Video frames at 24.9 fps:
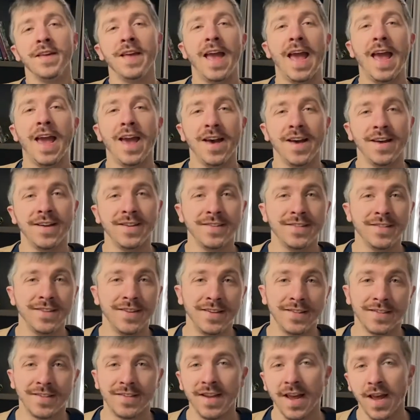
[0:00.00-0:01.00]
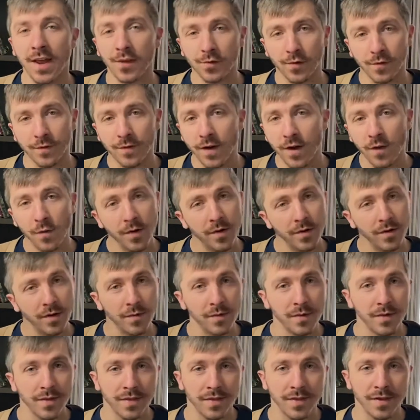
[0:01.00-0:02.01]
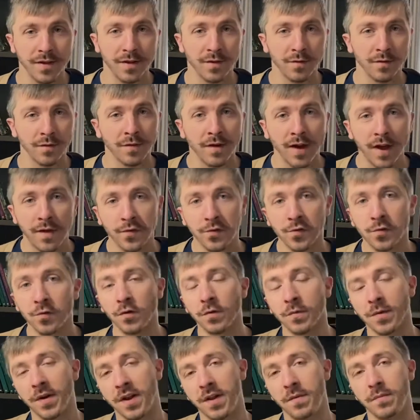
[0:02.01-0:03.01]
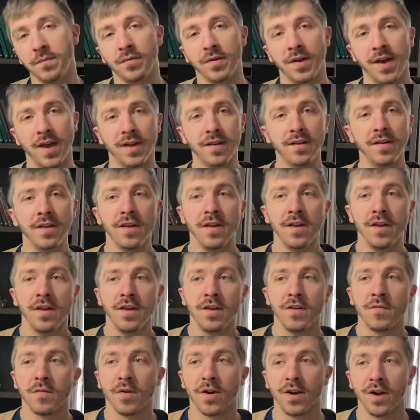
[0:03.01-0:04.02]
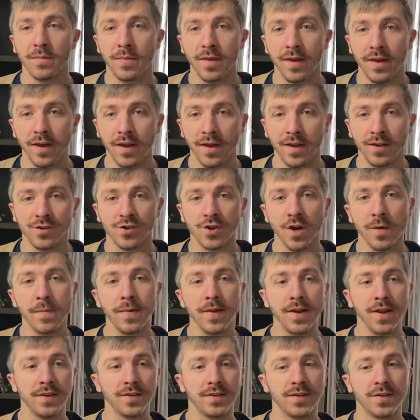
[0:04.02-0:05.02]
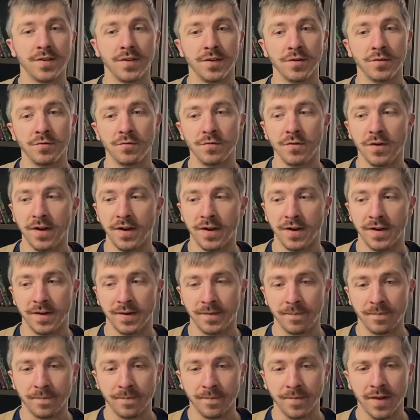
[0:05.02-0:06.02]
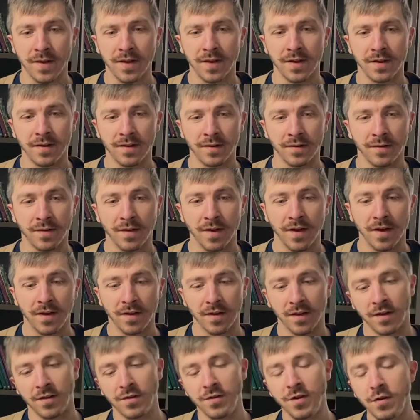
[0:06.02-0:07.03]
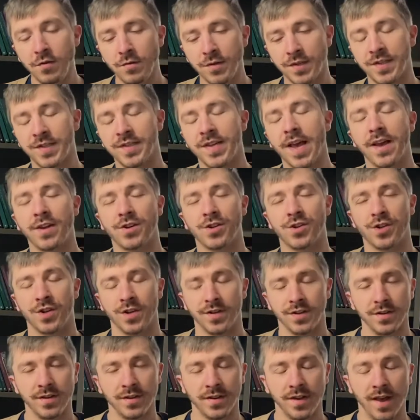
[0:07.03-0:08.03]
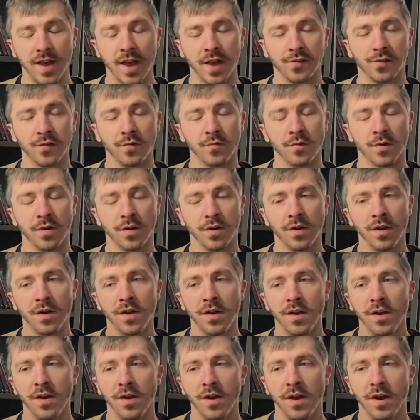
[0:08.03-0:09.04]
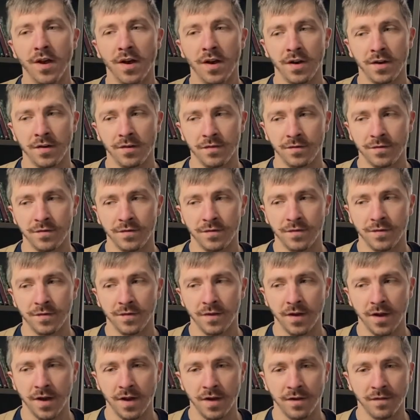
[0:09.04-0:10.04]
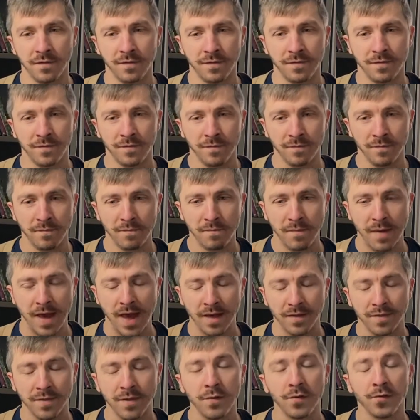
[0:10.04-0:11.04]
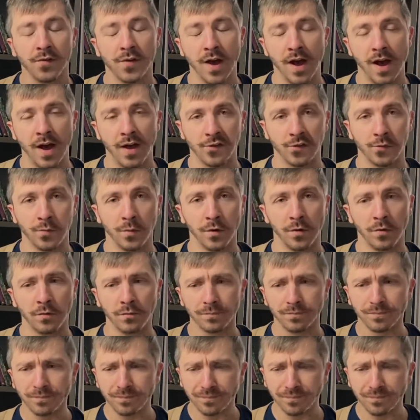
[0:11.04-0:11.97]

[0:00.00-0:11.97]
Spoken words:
And today, as we're following along with the Revive School reading plan, we're going to be jumping into a new section, as it were, of Matthew's Gospel,